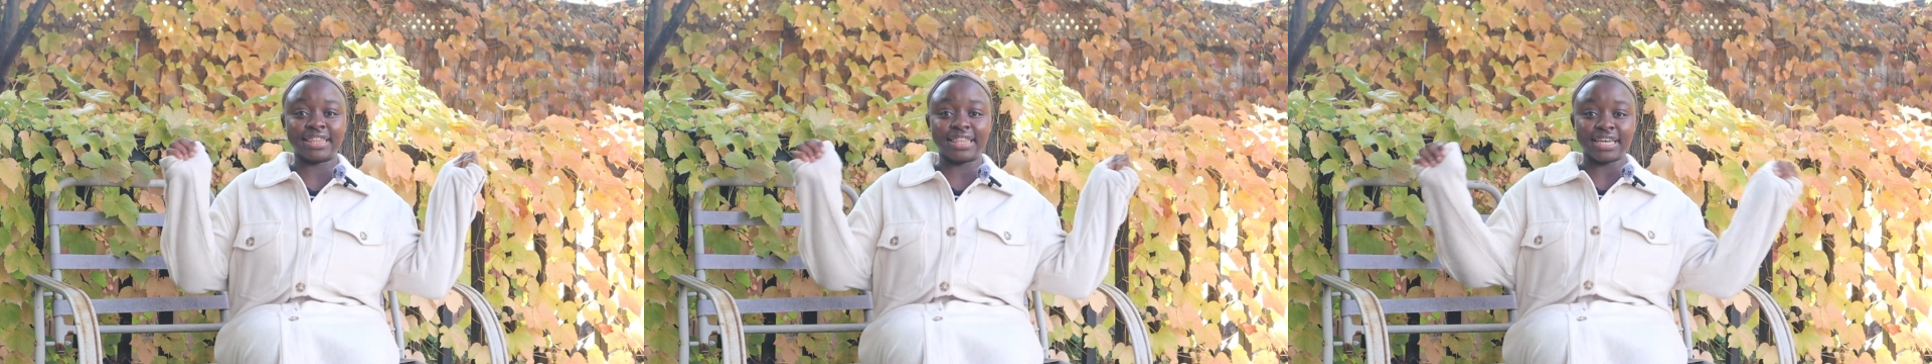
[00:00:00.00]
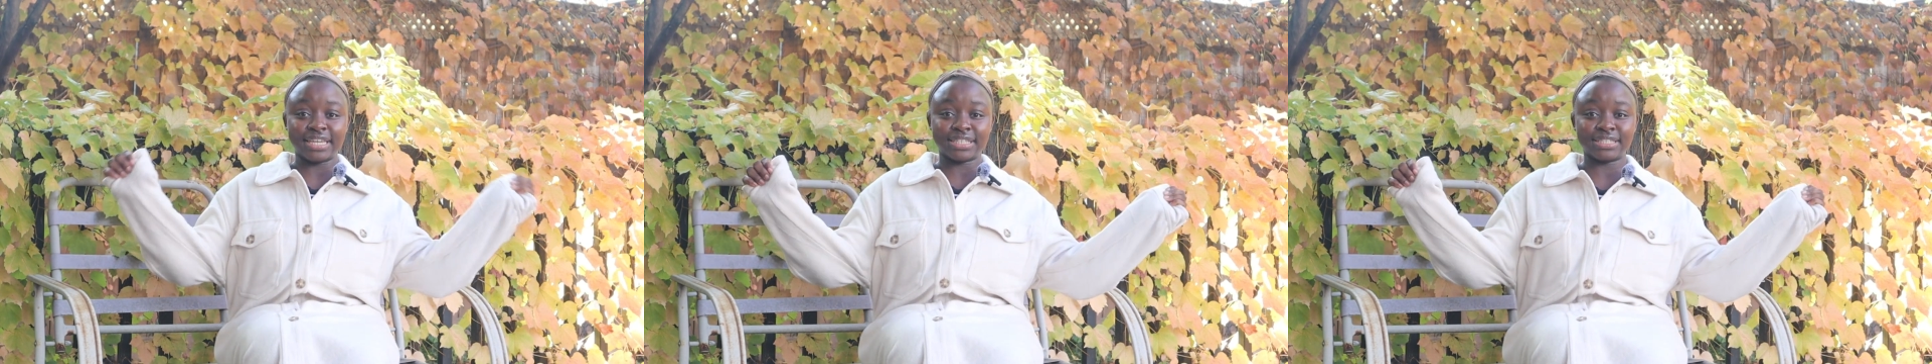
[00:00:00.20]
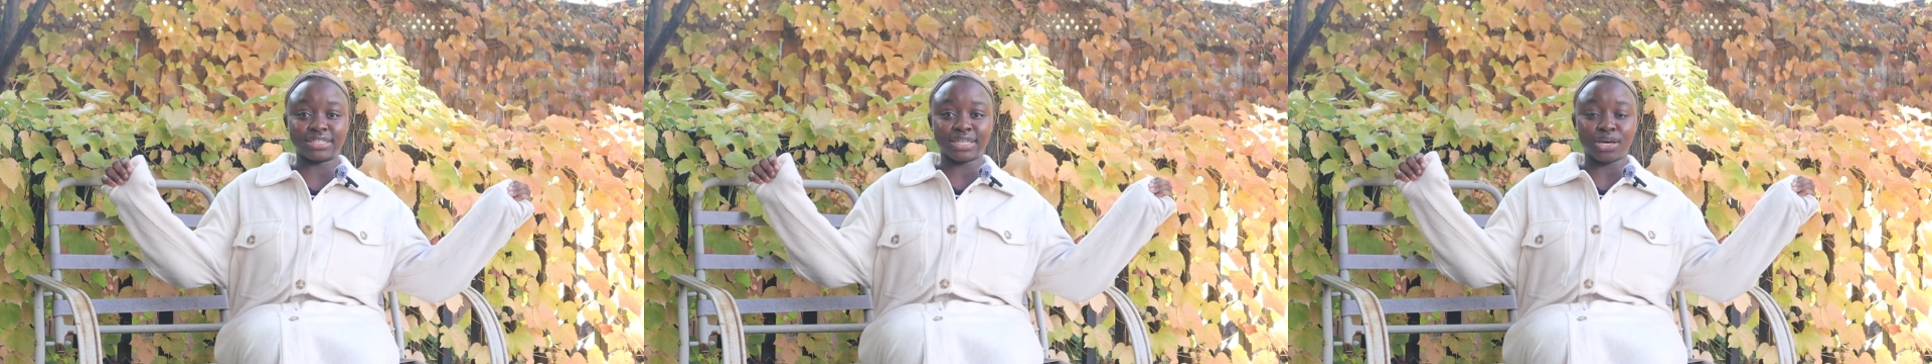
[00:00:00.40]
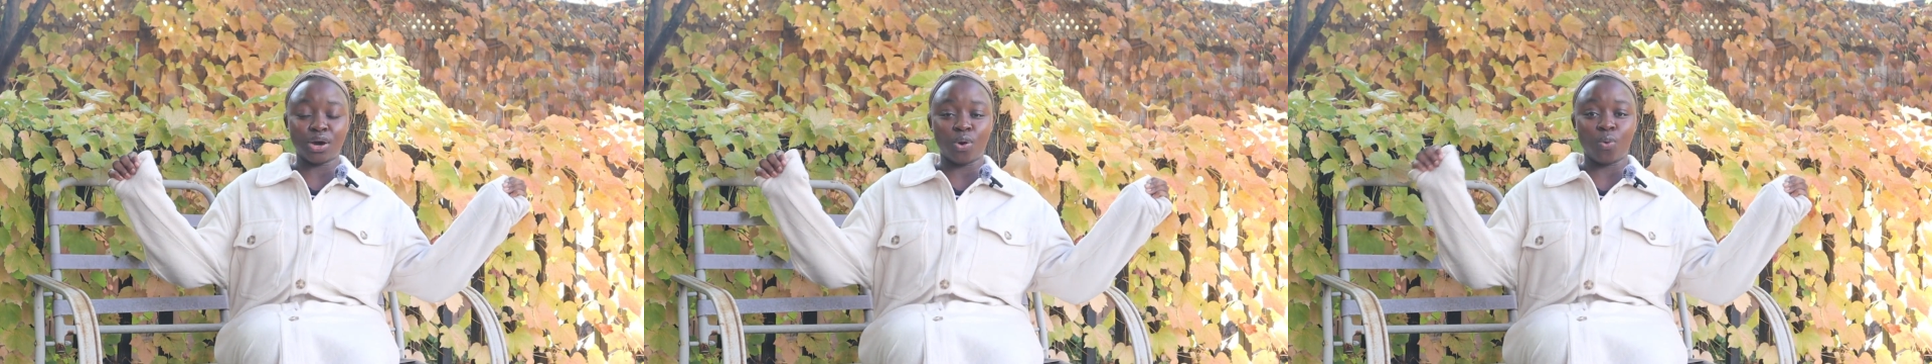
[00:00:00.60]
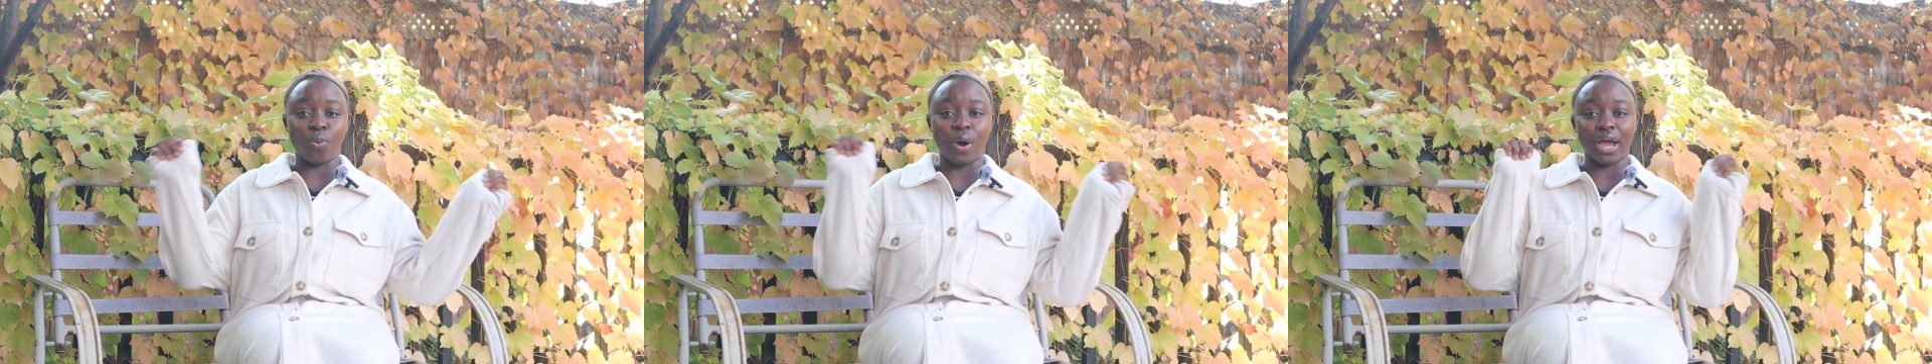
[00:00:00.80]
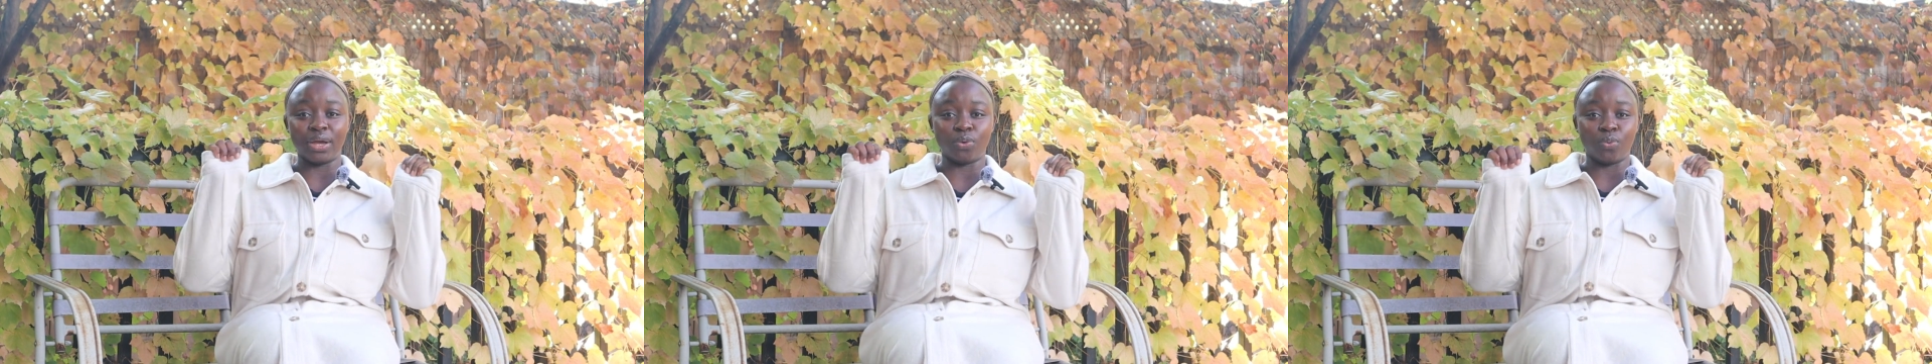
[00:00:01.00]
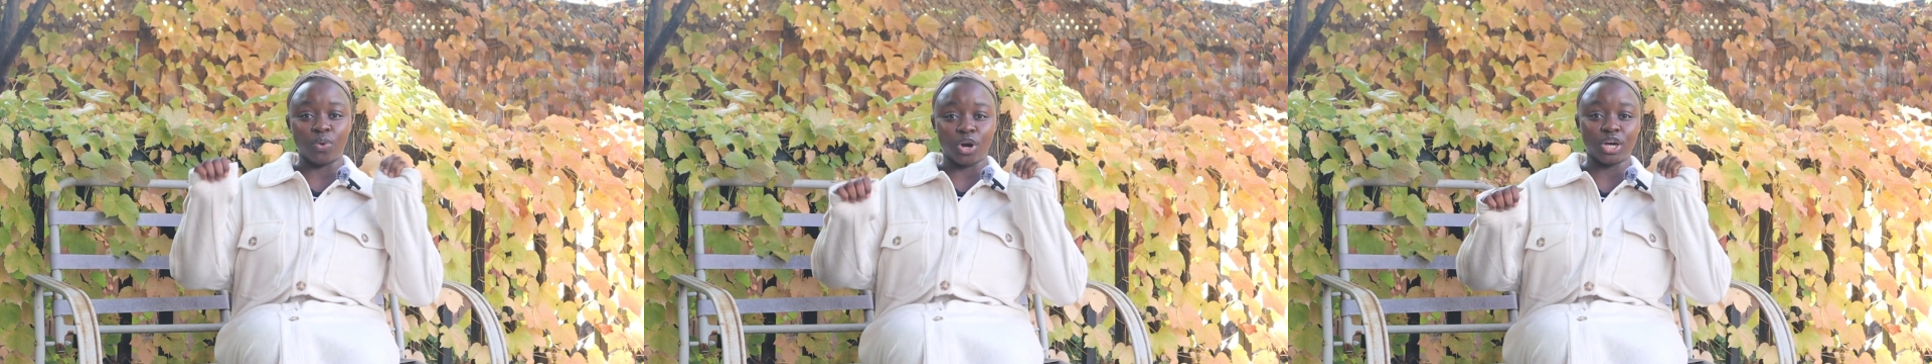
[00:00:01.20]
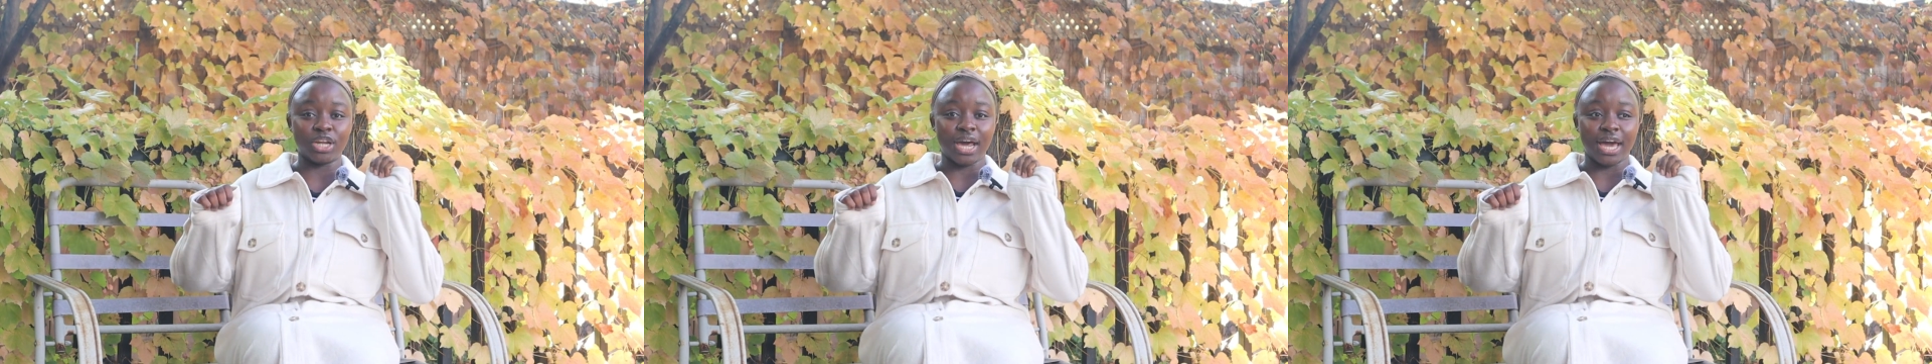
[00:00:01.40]
this white
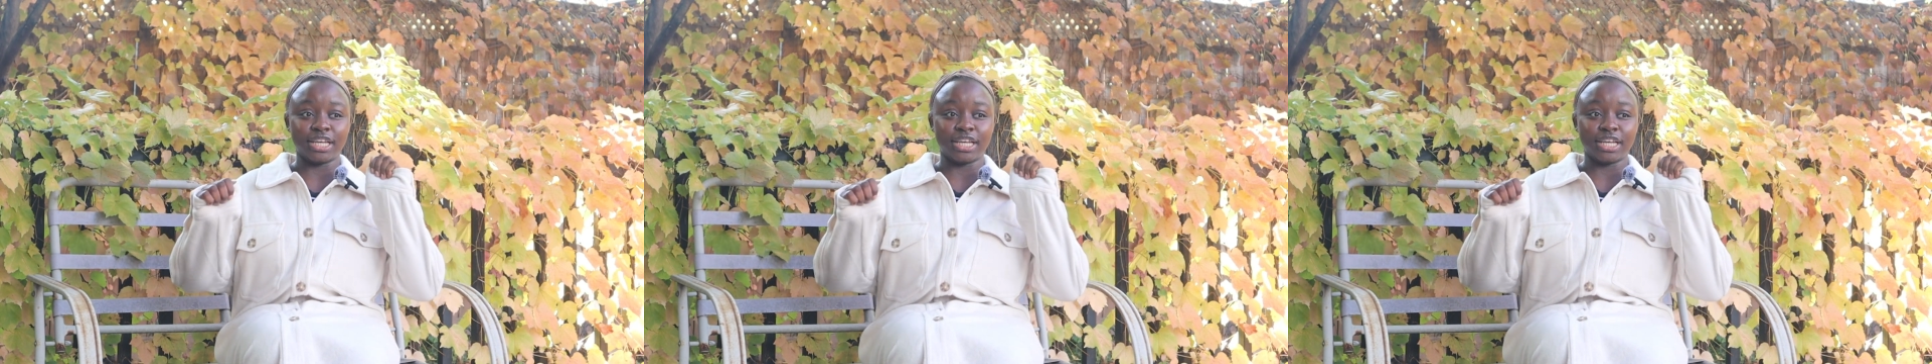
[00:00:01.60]
one.